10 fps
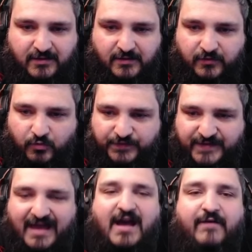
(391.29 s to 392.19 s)
Cool, so
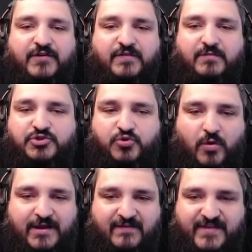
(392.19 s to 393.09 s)
that covers the
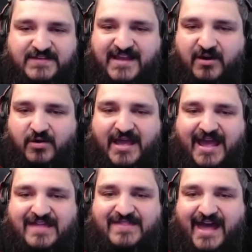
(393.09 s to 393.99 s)
majority of this area
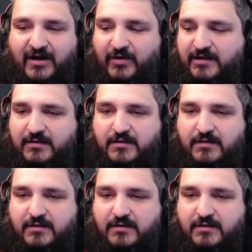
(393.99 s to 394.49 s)
and that area.